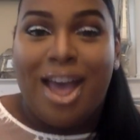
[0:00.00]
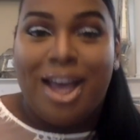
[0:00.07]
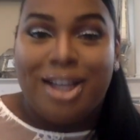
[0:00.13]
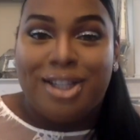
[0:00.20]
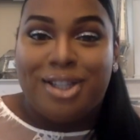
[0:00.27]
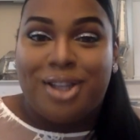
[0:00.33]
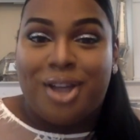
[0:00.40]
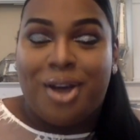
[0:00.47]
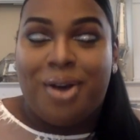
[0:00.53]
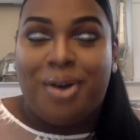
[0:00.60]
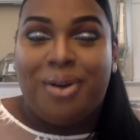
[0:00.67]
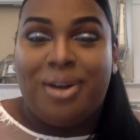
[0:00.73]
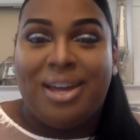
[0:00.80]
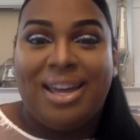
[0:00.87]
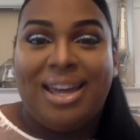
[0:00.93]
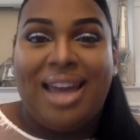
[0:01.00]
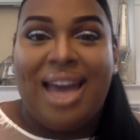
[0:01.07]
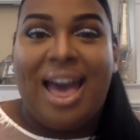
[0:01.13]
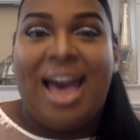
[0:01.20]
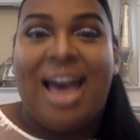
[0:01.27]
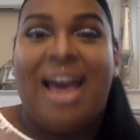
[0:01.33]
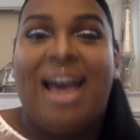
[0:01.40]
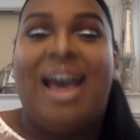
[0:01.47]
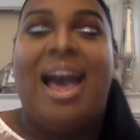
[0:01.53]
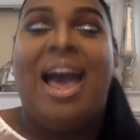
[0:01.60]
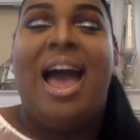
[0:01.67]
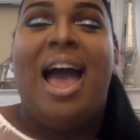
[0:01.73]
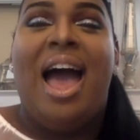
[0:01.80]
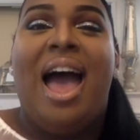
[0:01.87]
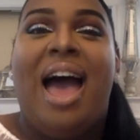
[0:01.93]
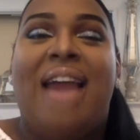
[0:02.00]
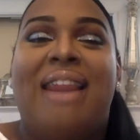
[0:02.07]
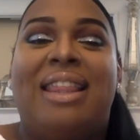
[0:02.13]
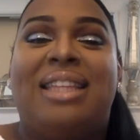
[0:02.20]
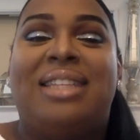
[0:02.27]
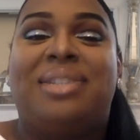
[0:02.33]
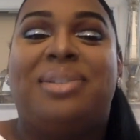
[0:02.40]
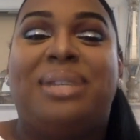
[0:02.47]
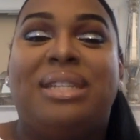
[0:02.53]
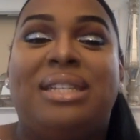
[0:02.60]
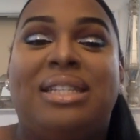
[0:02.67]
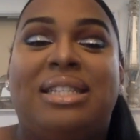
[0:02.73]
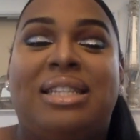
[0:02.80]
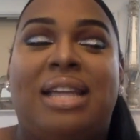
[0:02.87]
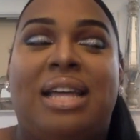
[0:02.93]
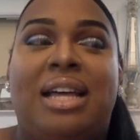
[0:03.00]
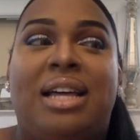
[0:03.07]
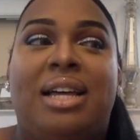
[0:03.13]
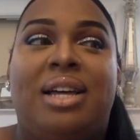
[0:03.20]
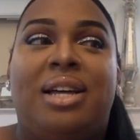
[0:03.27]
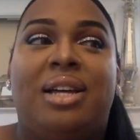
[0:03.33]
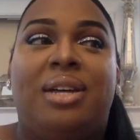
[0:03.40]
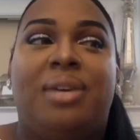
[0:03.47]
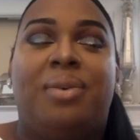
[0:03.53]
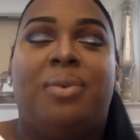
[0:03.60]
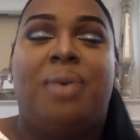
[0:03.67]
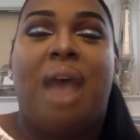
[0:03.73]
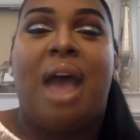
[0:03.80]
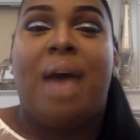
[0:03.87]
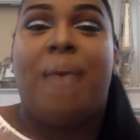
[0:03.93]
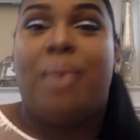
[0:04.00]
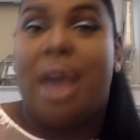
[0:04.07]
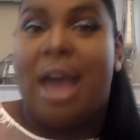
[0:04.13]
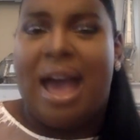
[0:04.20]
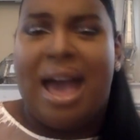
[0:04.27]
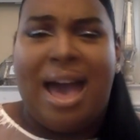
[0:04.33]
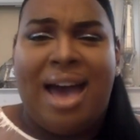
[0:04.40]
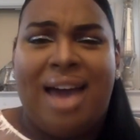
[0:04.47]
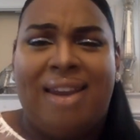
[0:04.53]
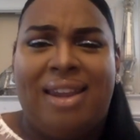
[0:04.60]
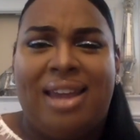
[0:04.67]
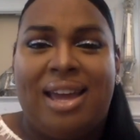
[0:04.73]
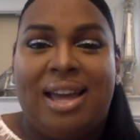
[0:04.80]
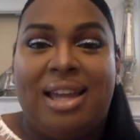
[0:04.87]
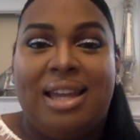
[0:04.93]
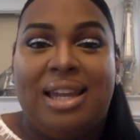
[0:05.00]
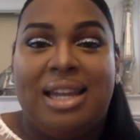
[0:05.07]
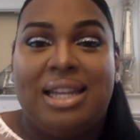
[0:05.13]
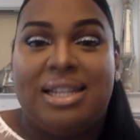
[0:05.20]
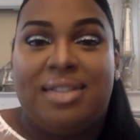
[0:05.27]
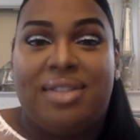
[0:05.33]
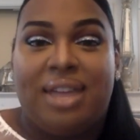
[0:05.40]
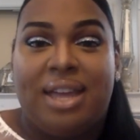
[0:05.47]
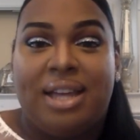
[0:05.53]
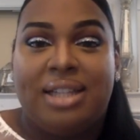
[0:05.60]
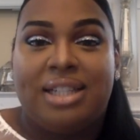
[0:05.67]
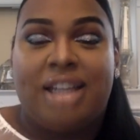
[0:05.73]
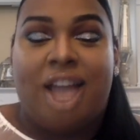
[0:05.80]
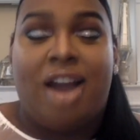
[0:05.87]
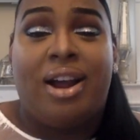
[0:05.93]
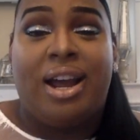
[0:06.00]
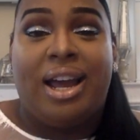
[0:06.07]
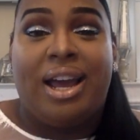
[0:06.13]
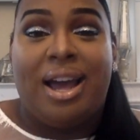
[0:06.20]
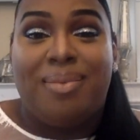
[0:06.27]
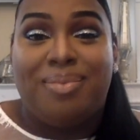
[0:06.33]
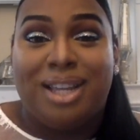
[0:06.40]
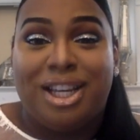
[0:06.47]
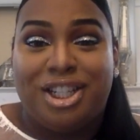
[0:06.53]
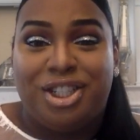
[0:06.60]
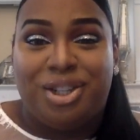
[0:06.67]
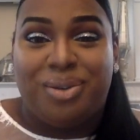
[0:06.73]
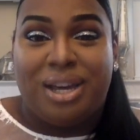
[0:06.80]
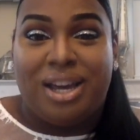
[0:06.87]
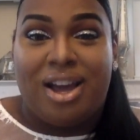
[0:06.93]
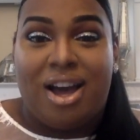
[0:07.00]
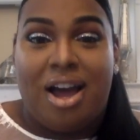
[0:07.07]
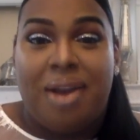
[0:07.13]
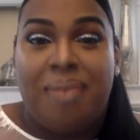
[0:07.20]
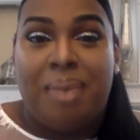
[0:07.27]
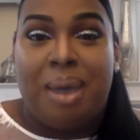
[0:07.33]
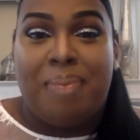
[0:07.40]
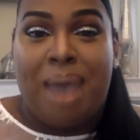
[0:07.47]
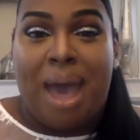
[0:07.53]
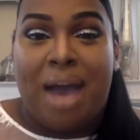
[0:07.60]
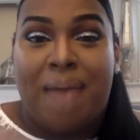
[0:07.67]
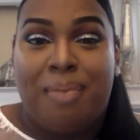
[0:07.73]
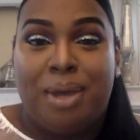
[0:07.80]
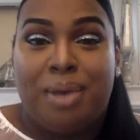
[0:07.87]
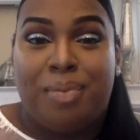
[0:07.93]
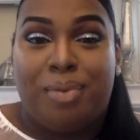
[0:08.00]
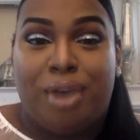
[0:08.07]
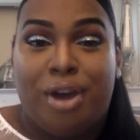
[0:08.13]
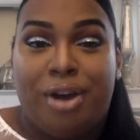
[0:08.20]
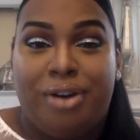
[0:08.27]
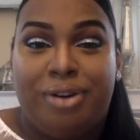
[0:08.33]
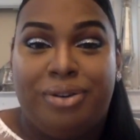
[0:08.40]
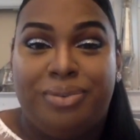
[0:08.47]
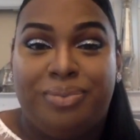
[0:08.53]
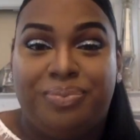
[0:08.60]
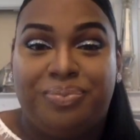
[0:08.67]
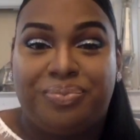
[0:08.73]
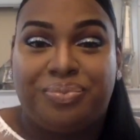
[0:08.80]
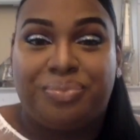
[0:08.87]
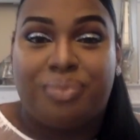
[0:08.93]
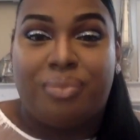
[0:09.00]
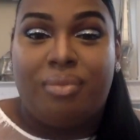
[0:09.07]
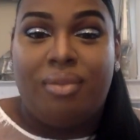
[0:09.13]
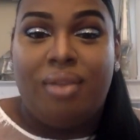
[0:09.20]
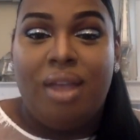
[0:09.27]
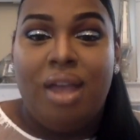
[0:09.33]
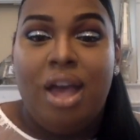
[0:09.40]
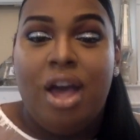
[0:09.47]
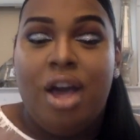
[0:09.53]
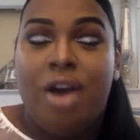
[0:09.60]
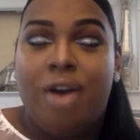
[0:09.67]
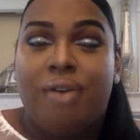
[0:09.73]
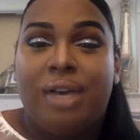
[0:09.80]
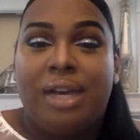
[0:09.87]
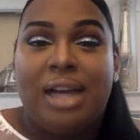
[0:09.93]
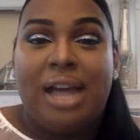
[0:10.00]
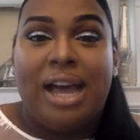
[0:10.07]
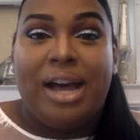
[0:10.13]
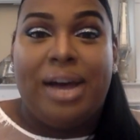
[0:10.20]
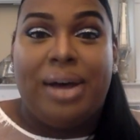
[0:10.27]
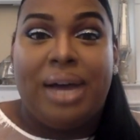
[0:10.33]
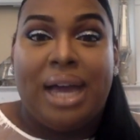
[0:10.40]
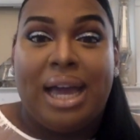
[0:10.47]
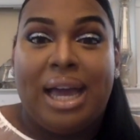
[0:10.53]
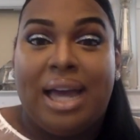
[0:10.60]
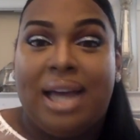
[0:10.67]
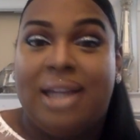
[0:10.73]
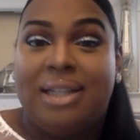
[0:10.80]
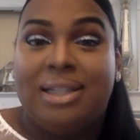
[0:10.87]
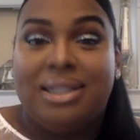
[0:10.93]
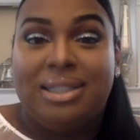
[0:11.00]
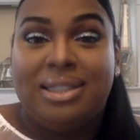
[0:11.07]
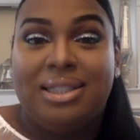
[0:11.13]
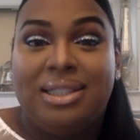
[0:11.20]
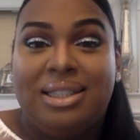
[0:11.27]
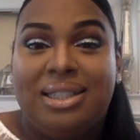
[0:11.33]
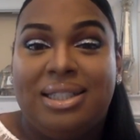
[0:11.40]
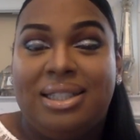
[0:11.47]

So yeah, this was I had like a list of things. Sorry, I'm like shooting on my MacBook Pro right now, and